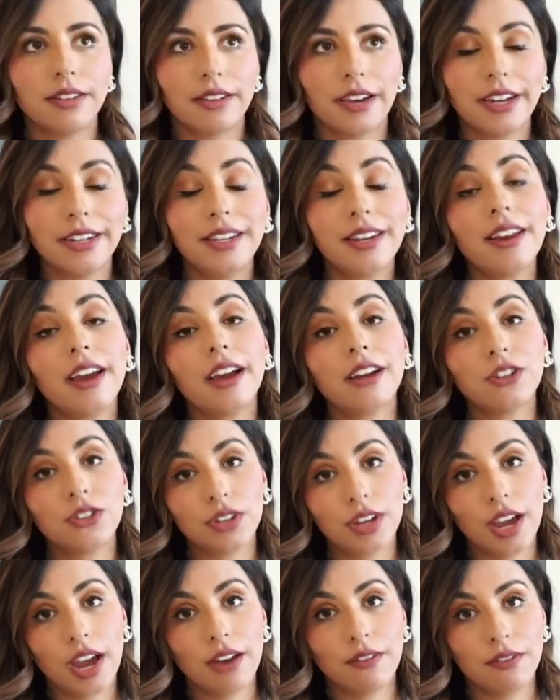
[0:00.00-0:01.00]
I did
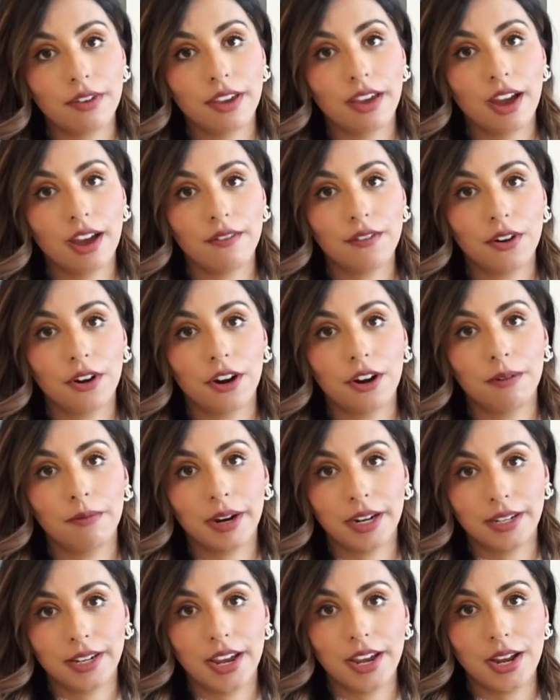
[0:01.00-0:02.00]
actually have a caviar
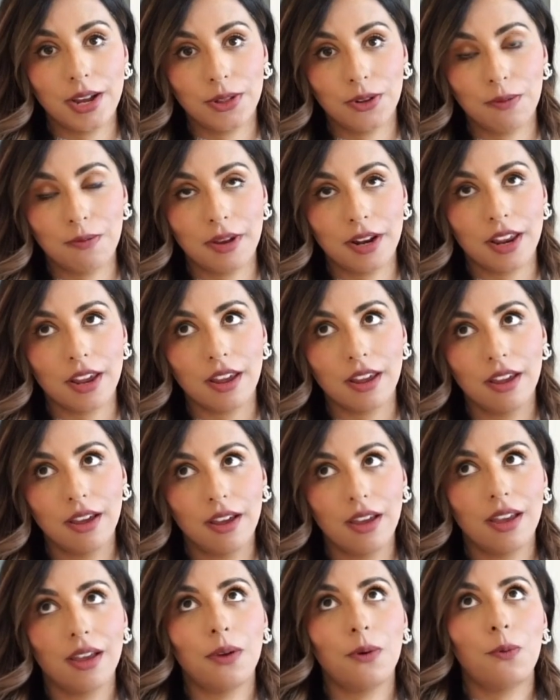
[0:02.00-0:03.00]
rectangular mini
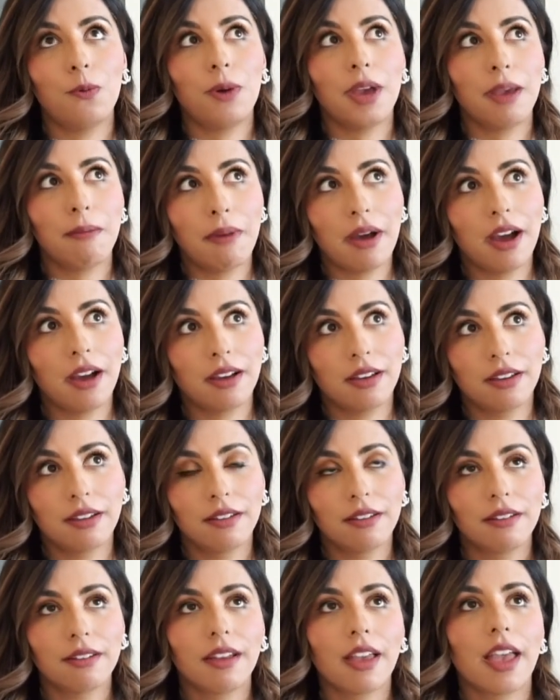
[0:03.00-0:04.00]
way back,
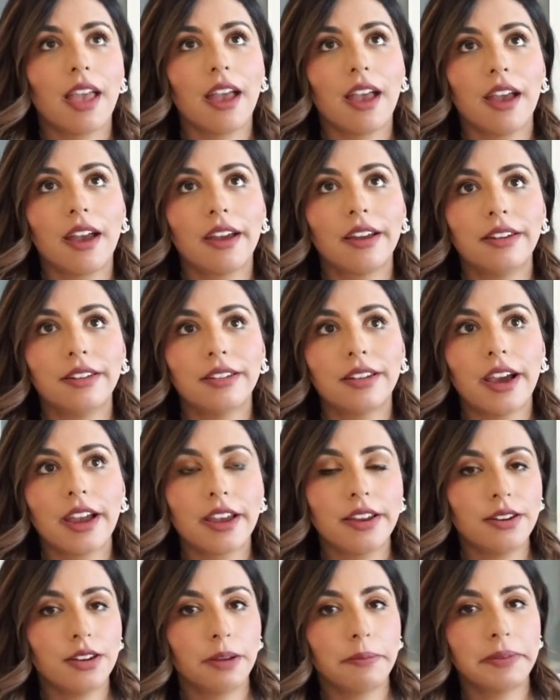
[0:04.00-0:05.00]
and I
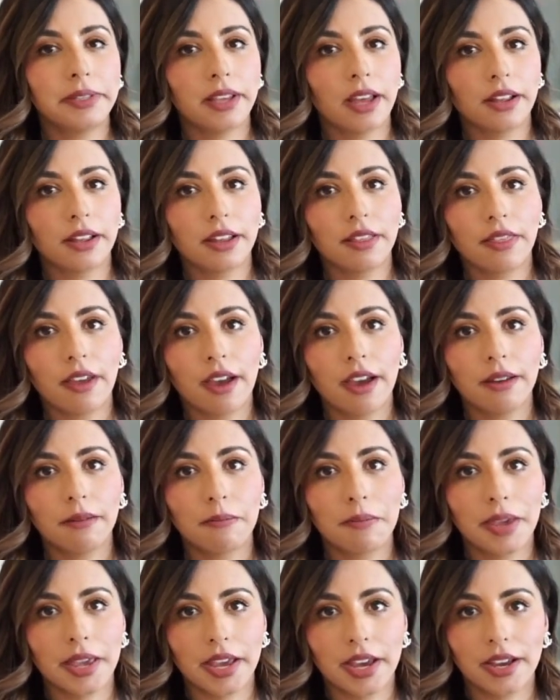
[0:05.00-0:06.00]
ended up selling that
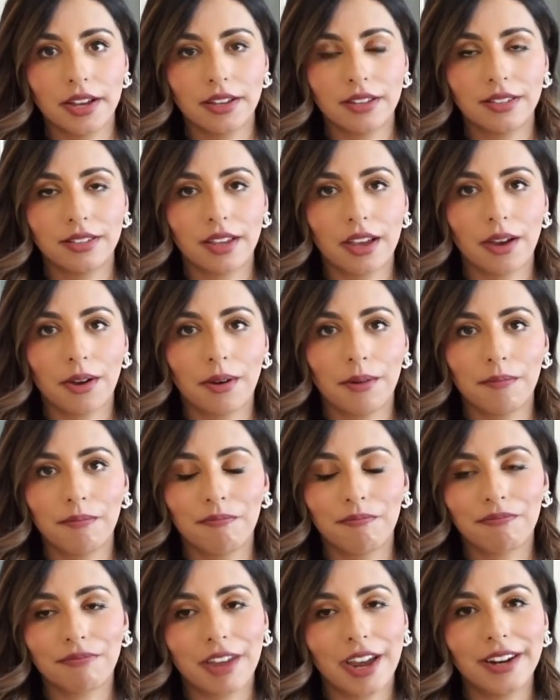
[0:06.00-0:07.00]
because
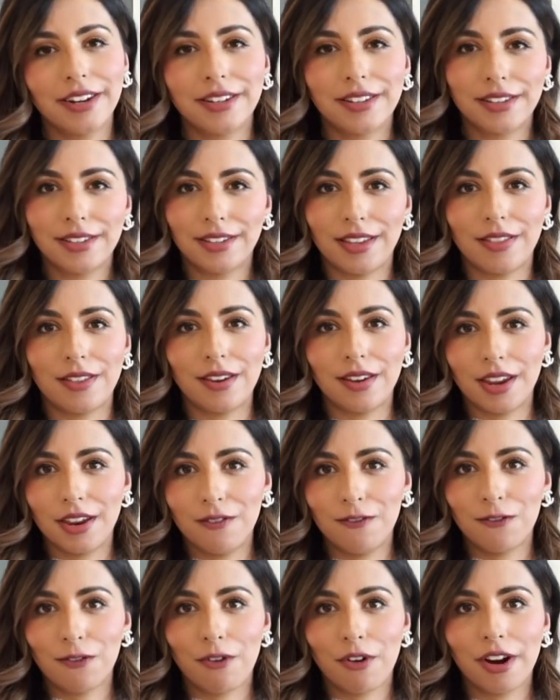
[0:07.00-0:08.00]
I didn't see the
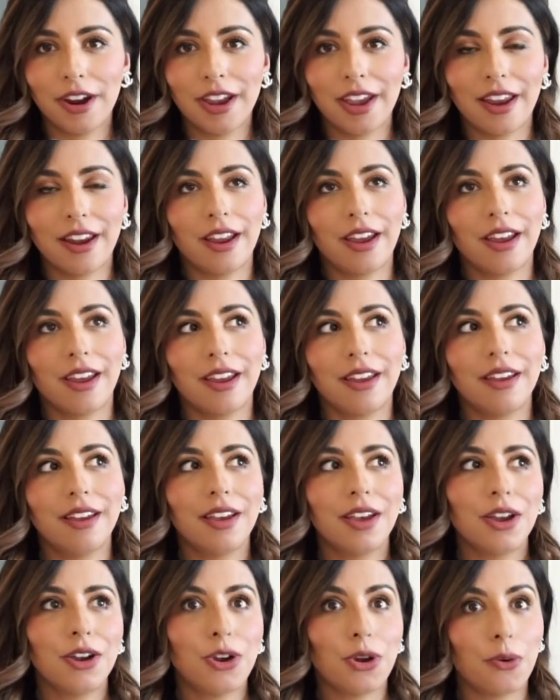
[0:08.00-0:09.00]
need for it, and I
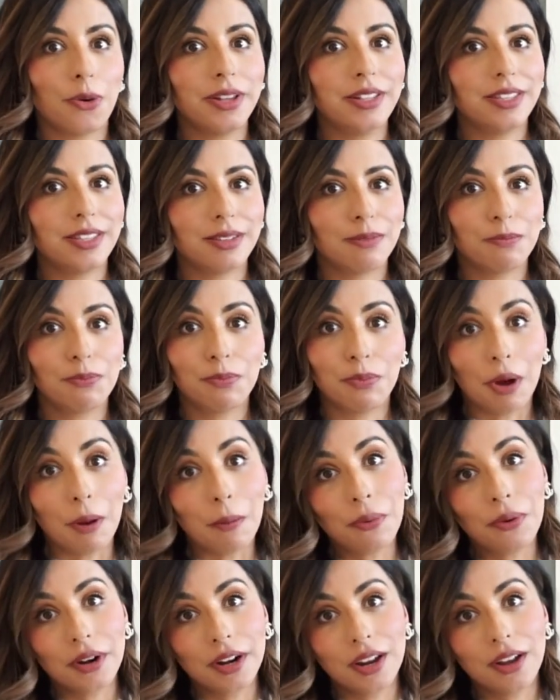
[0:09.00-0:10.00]
know it's a
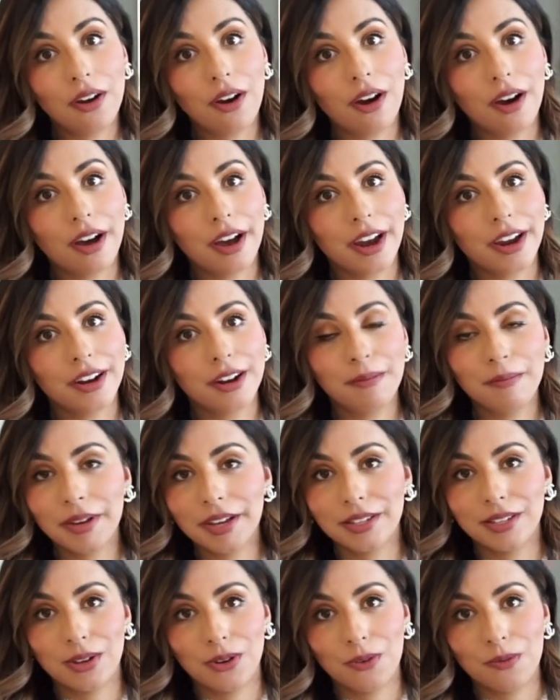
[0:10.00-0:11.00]
pretty hot item
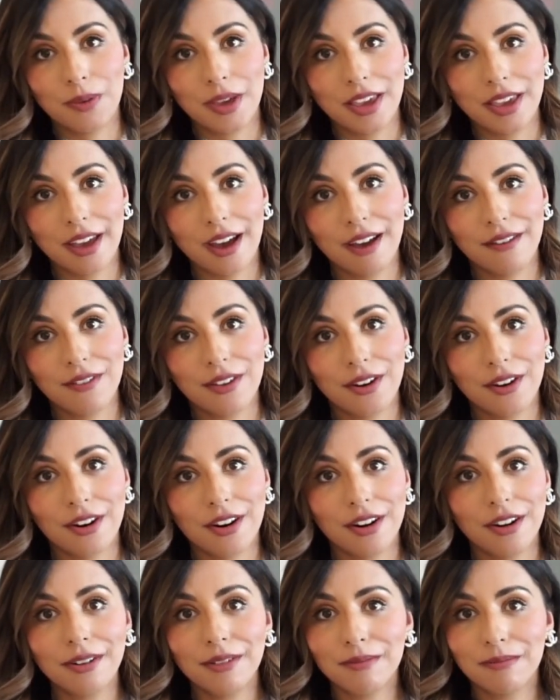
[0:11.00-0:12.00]
because they don't make
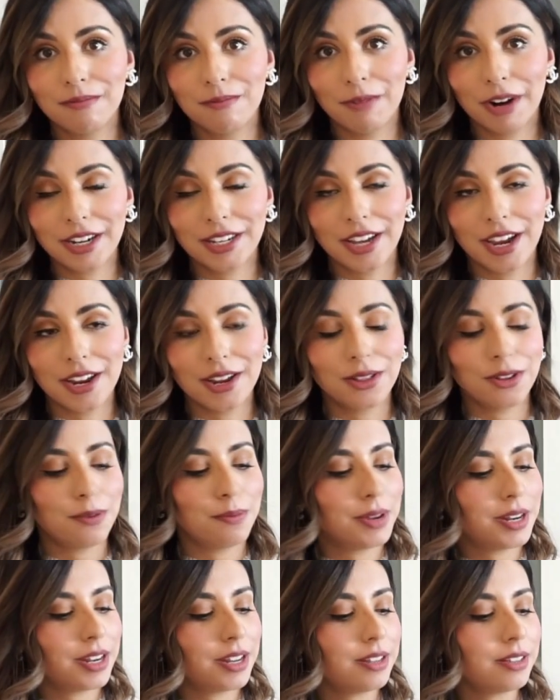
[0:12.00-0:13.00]
caviar rectangular
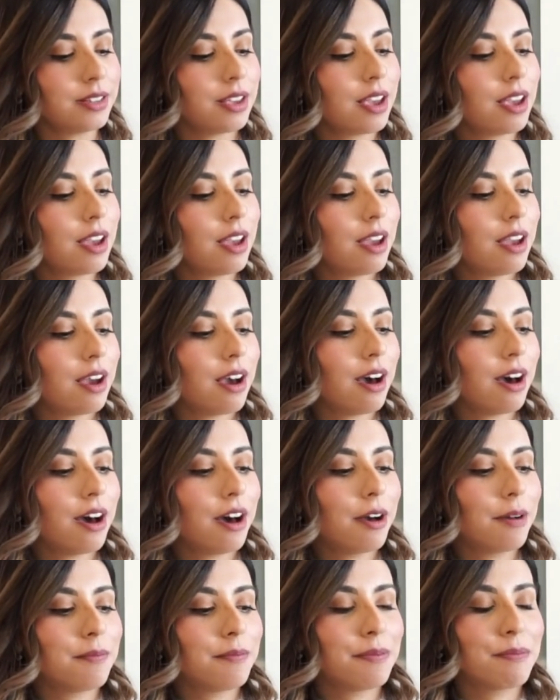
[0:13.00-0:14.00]
minis,
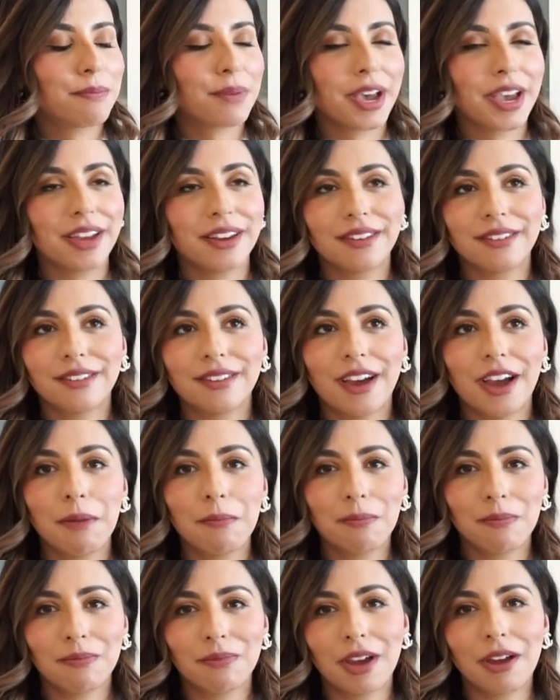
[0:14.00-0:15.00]
but
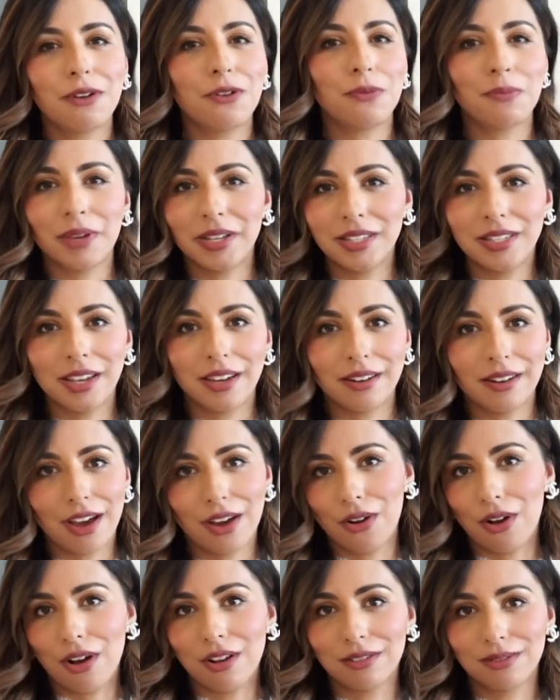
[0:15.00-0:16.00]
I don't miss it
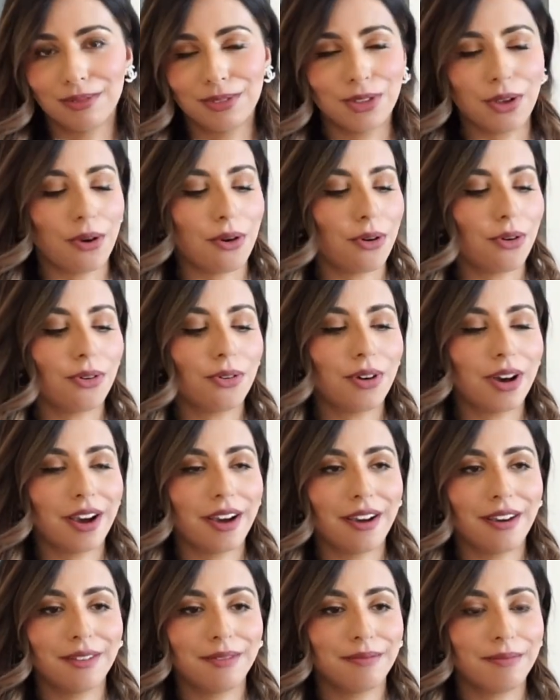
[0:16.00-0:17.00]
at all. So
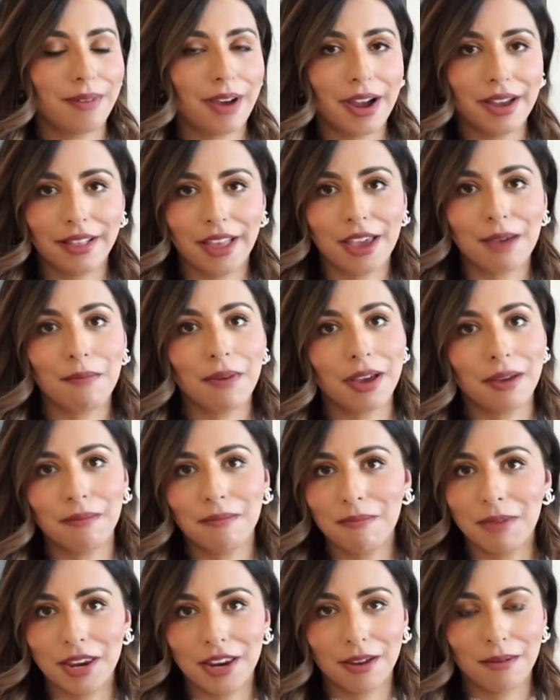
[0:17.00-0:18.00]
I like my
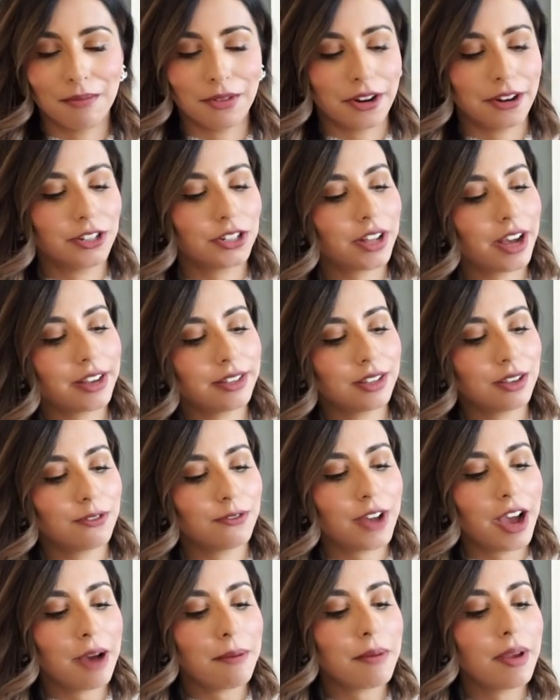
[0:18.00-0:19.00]
medium large classic
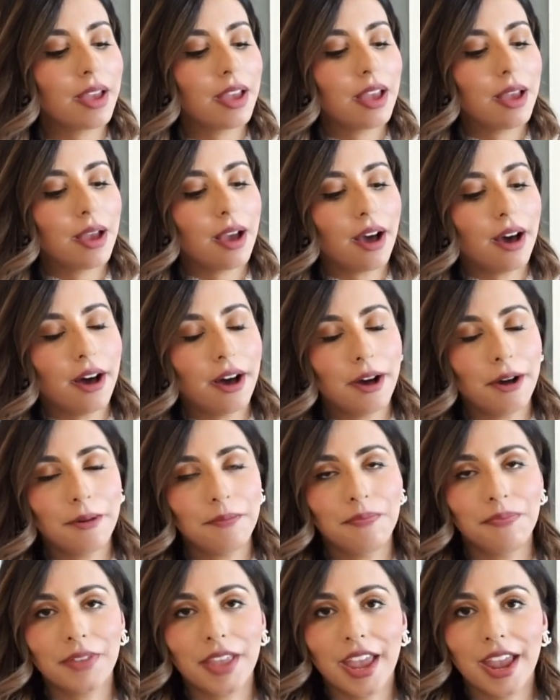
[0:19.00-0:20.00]
flap,
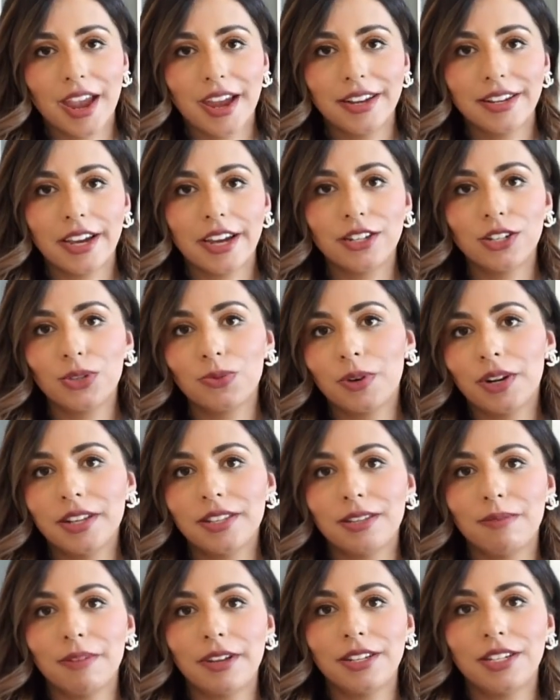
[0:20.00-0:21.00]
and I just wanted
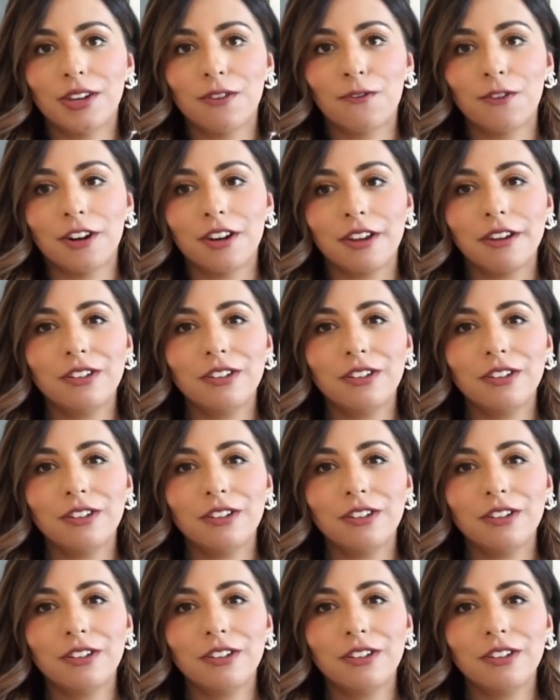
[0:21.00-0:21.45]
something different.